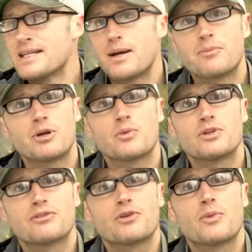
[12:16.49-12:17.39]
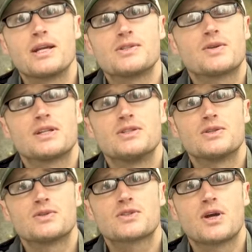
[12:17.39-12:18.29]
Number of different ways you can
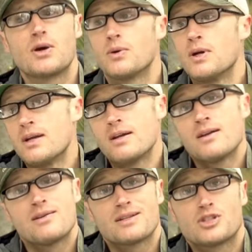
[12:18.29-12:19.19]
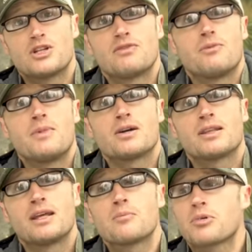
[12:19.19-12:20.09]
do so. Chief
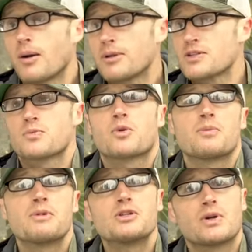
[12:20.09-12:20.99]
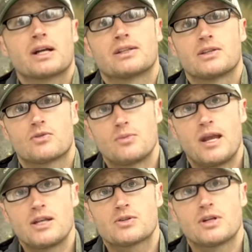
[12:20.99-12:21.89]
among them, probably supporting me directly through
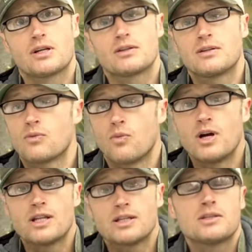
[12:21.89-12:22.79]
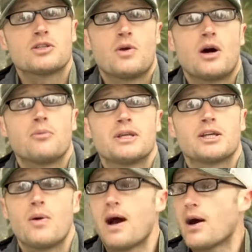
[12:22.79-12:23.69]
Patreon. One, you help me
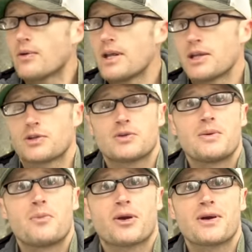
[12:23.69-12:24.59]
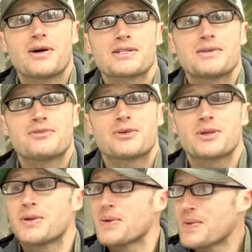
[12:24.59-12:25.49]
go out and create more content
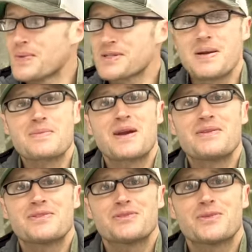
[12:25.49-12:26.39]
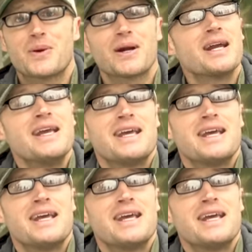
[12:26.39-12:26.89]
for you, which I'm grateful for.